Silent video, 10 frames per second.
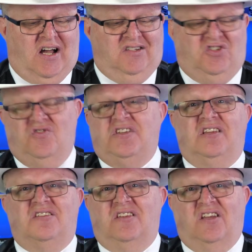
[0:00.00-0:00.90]
is using
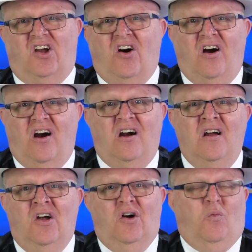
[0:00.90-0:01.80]
this in the car
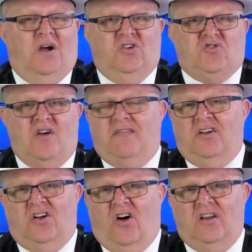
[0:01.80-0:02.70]
while you're traveling
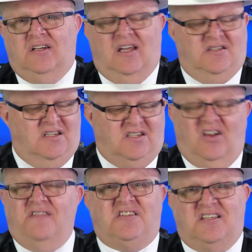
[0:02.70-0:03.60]
on holidays, they
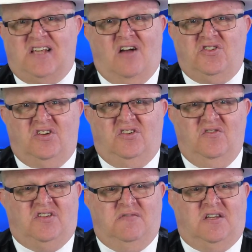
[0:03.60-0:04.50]
still have 6 hours to do
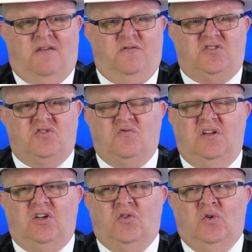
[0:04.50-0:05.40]
some stuff, which is
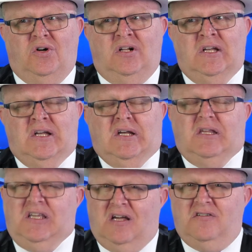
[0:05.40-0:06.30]
really cool.
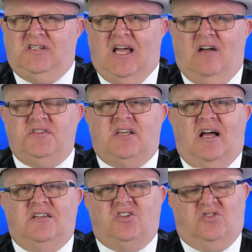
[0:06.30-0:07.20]
And the other
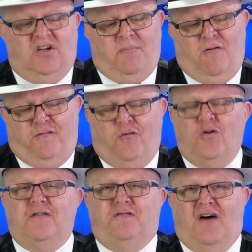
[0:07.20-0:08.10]
downside is it took about
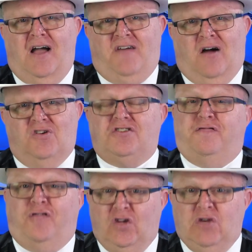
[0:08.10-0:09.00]
4 to 5 hours to
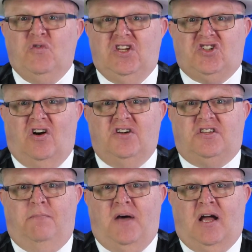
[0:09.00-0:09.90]
fully recharge
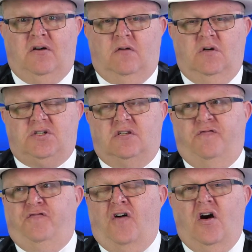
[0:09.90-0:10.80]
the battery, which is
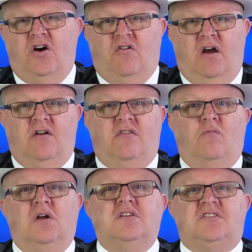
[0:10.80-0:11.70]
far greater than
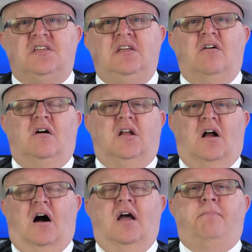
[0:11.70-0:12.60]
what you see on an
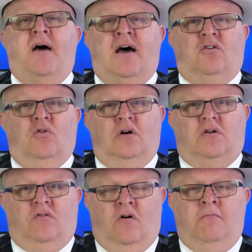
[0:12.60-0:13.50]
iPad or a
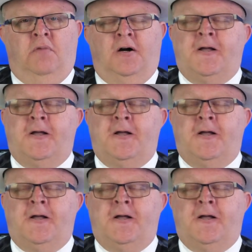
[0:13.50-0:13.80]
Chromebook.